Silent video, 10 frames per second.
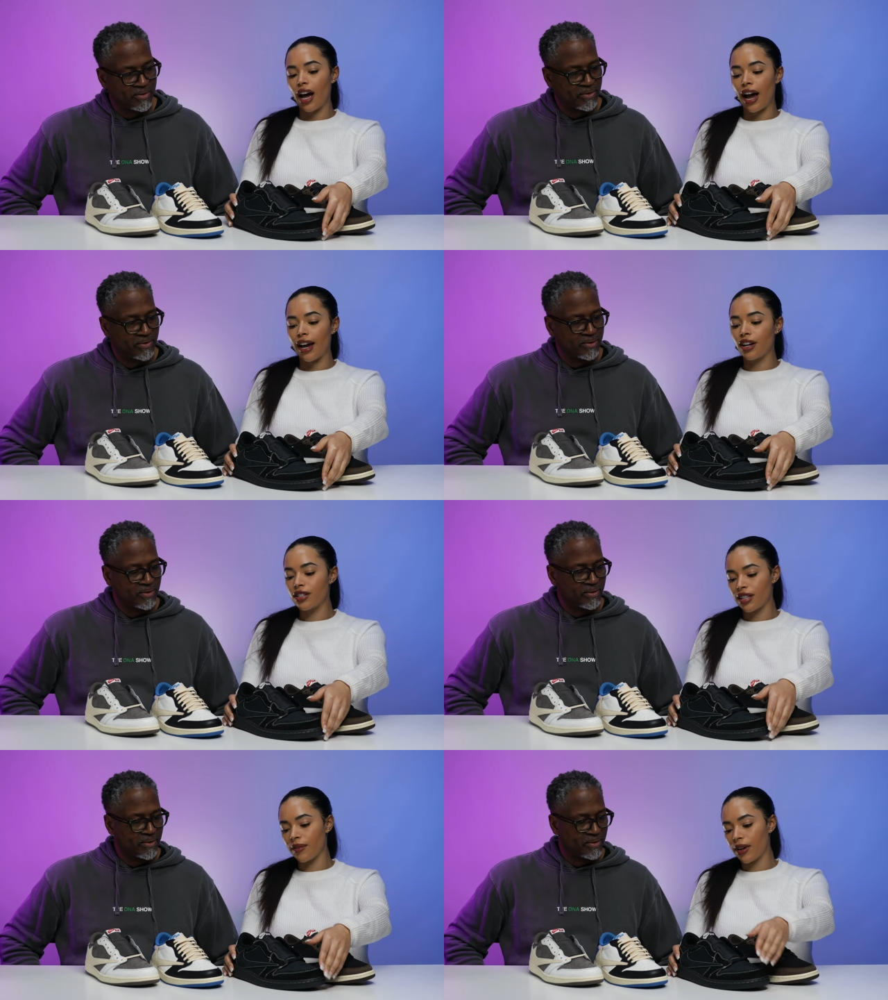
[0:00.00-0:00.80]
Speaker 1: I
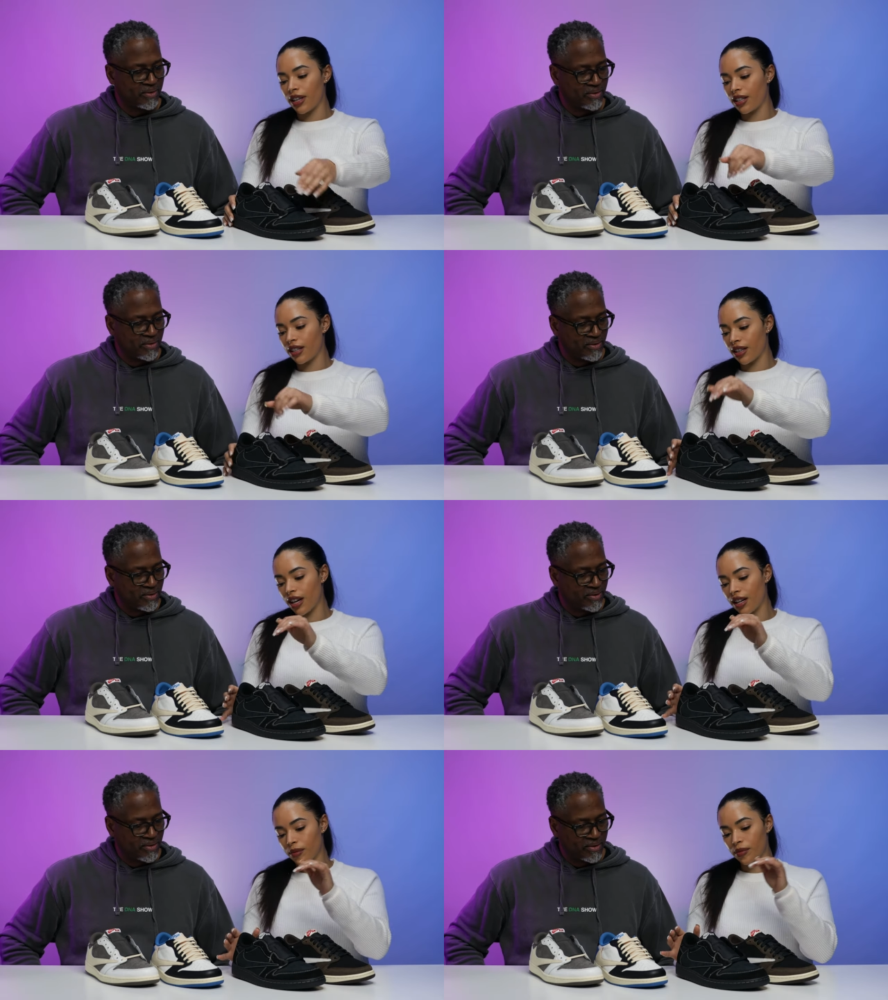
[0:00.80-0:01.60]
understand why they did
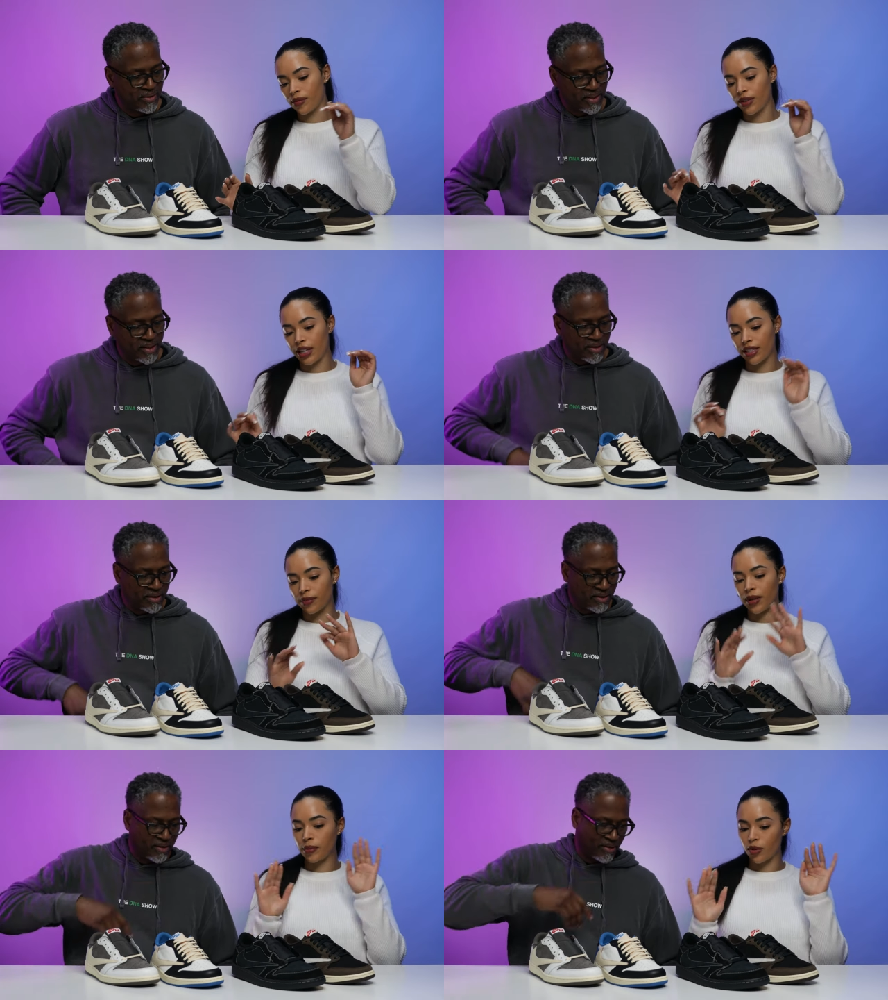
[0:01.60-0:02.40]
that, like yeah.
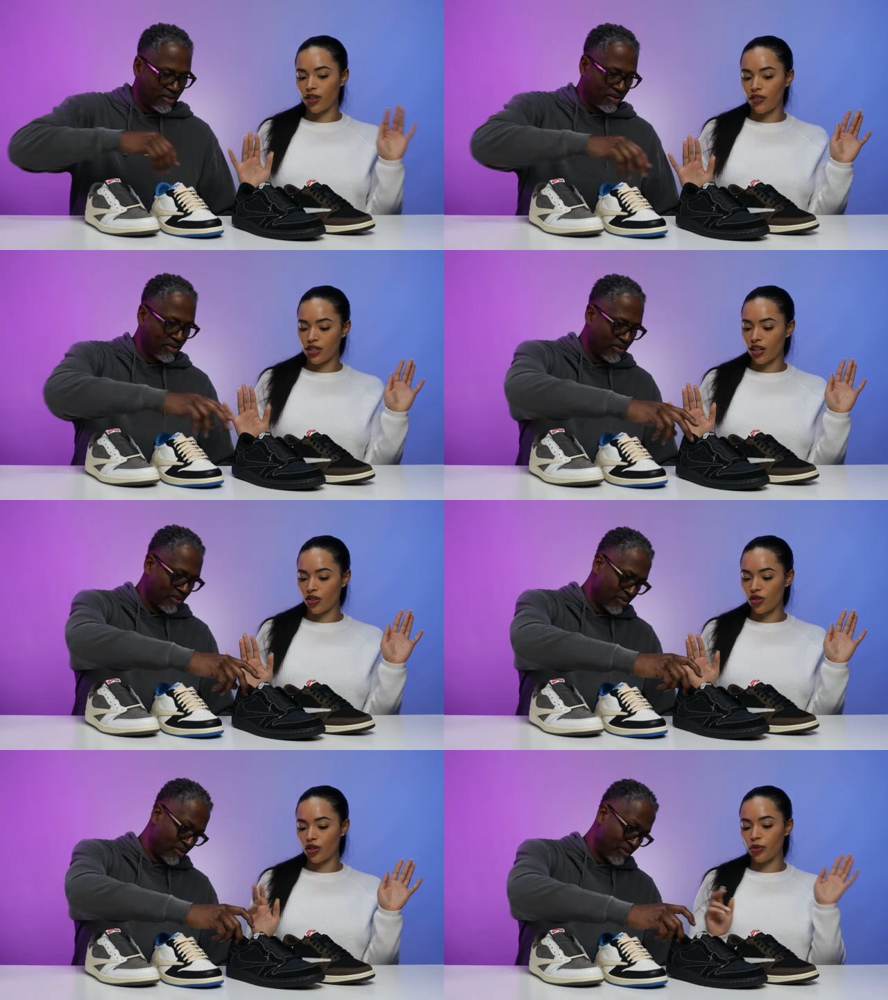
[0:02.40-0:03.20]
to make it more of a
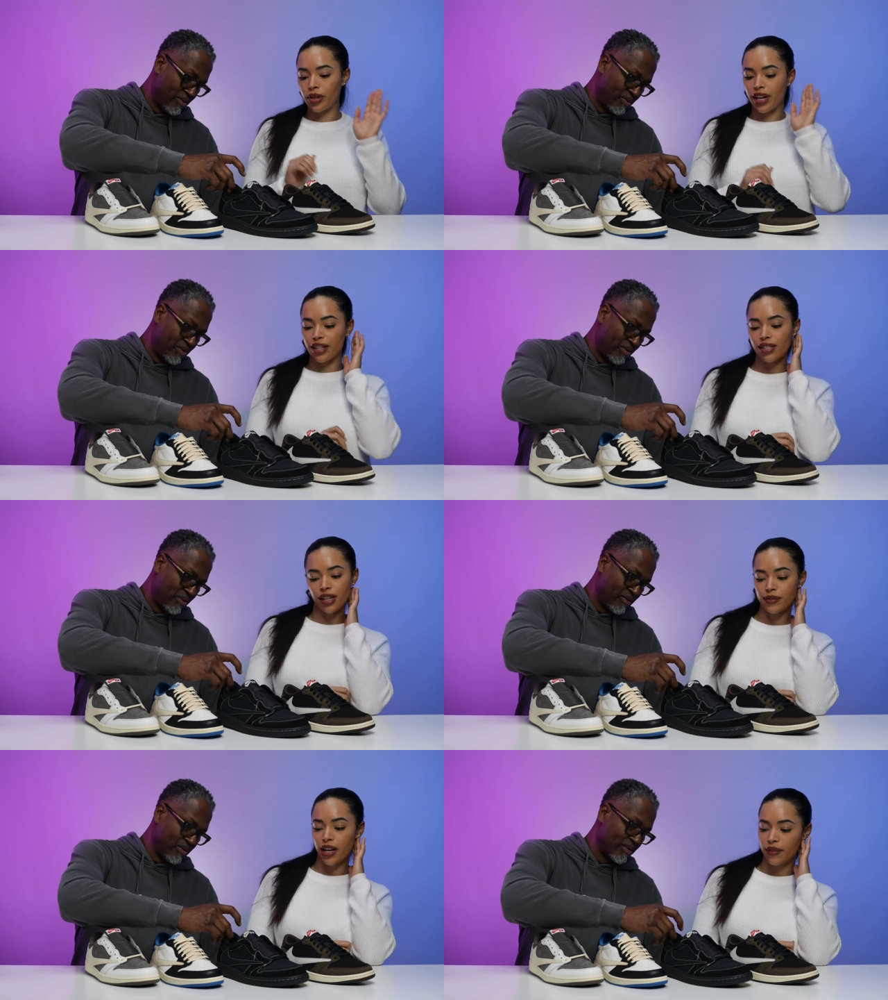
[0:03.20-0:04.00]
subtle shoe. But at the
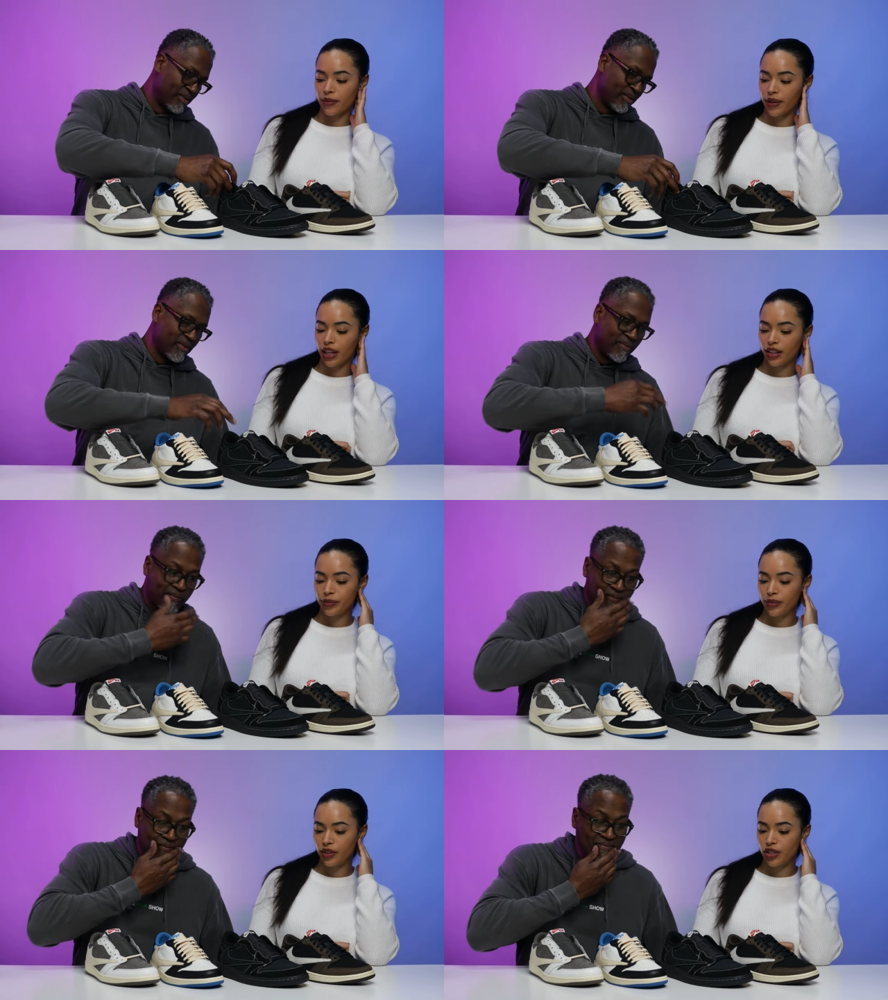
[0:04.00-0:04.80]
same time, I'm like,
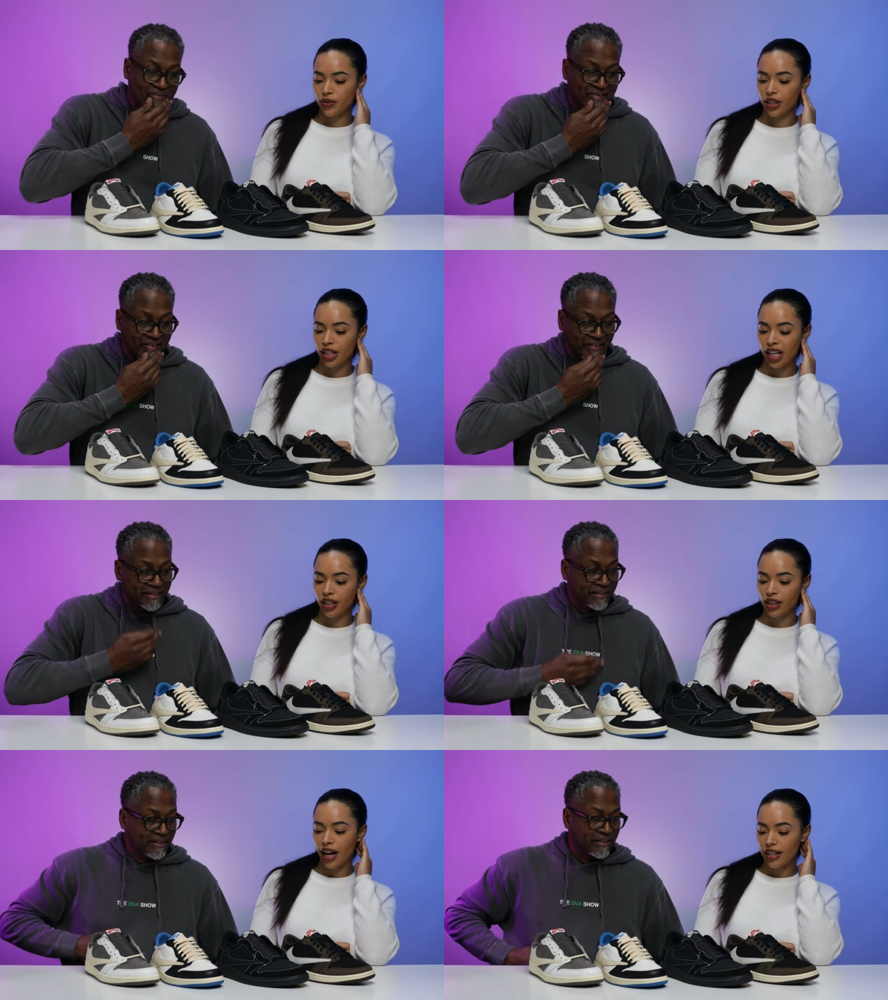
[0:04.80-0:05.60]
there's really
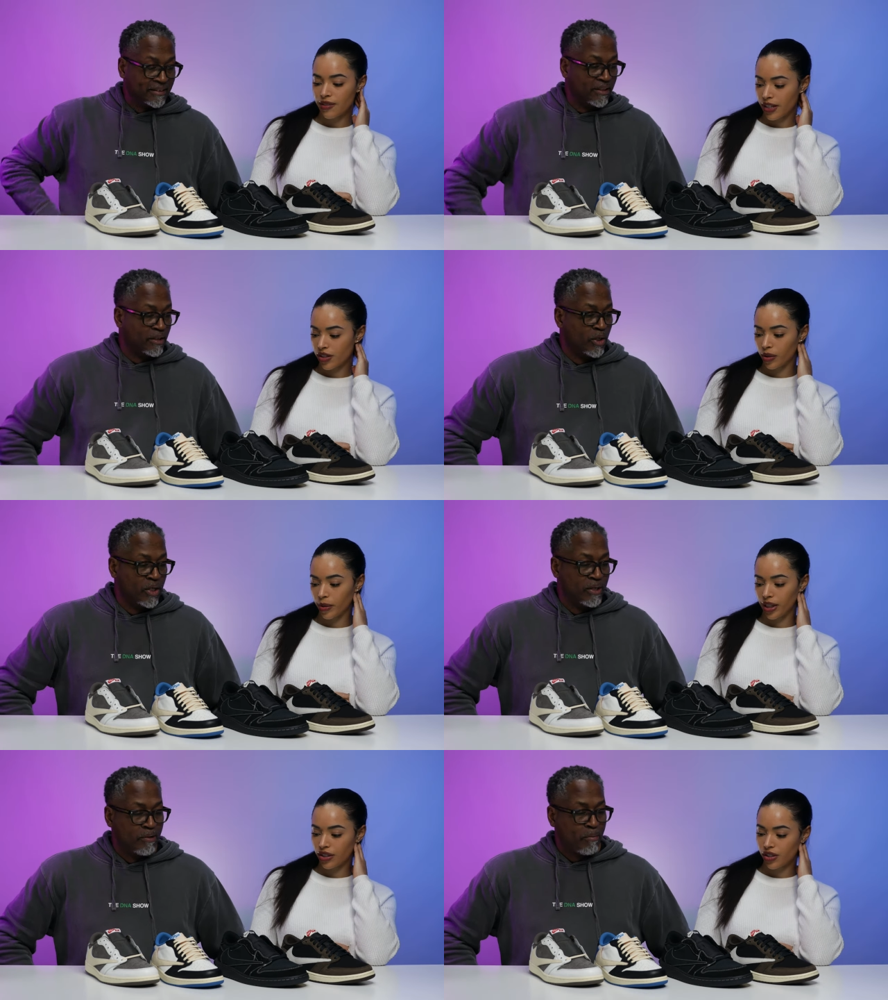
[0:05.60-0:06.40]
nothing that special
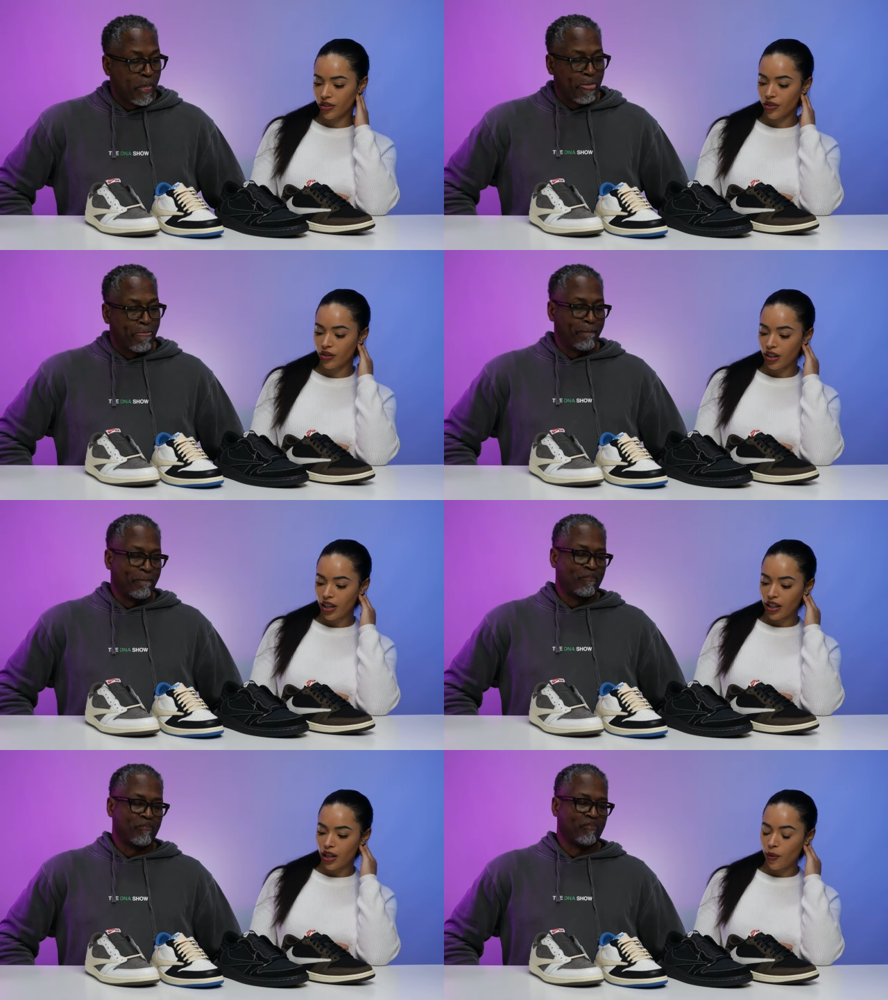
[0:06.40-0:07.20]
about the shoe
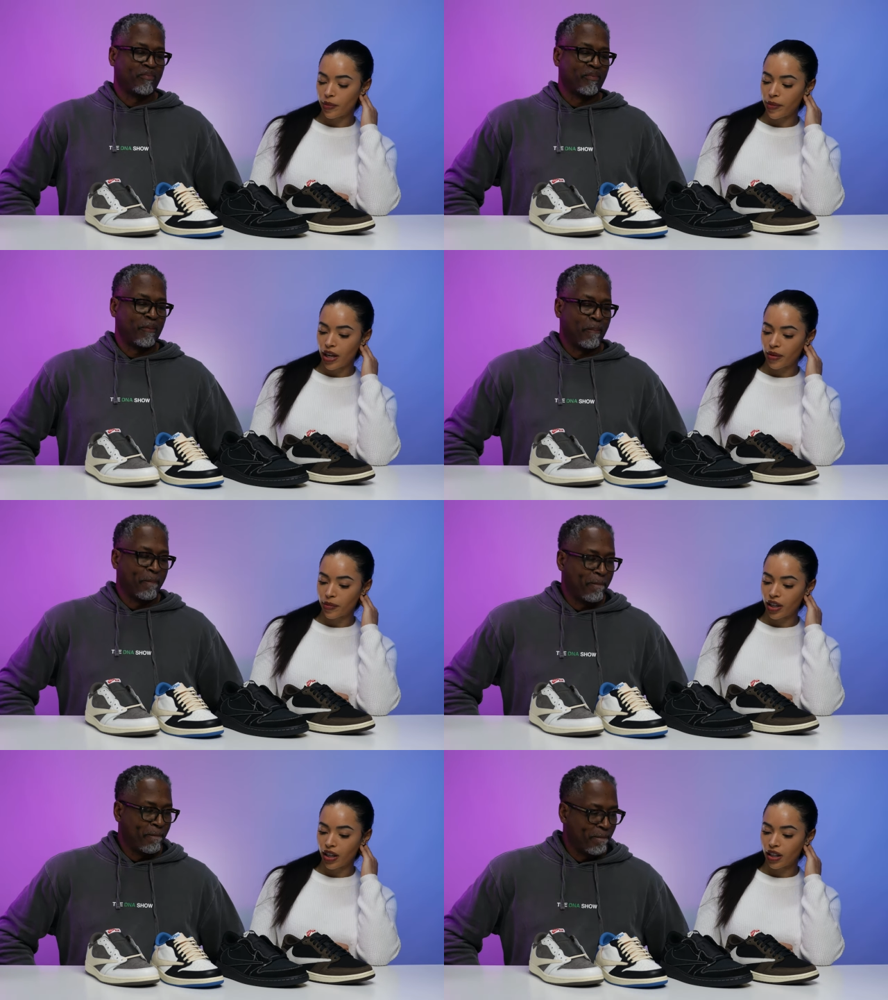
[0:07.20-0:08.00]
that would make
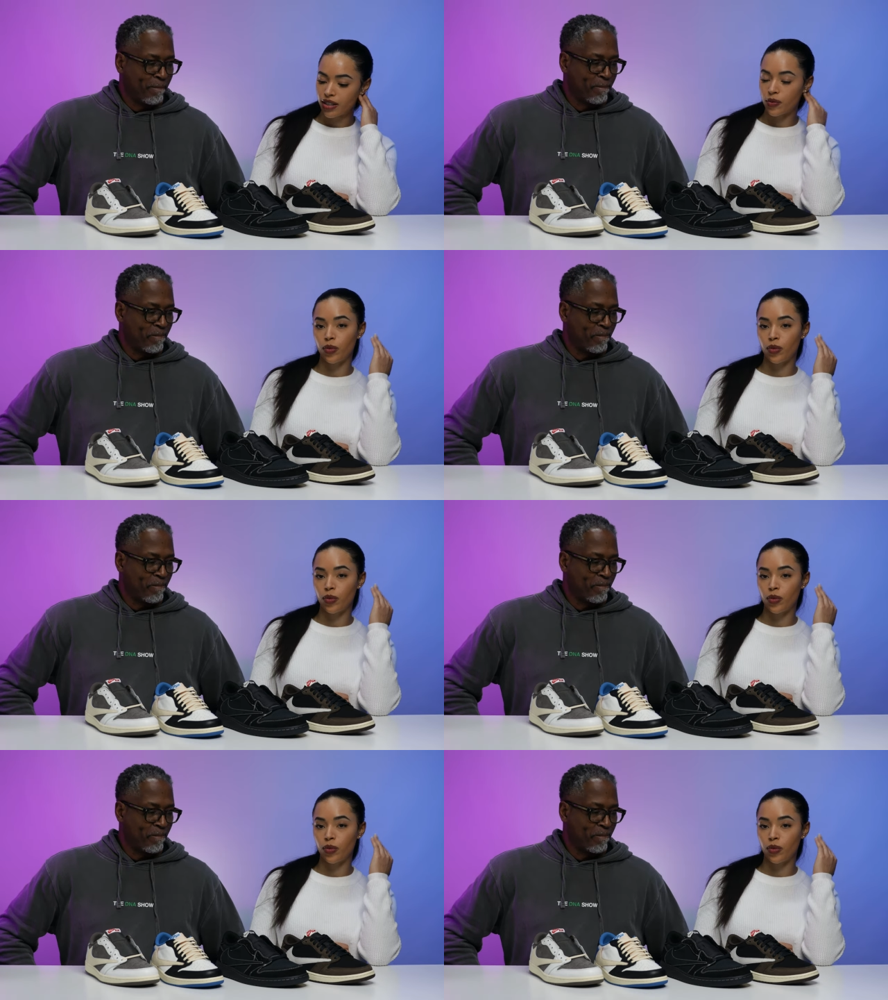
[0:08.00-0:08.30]
me. Because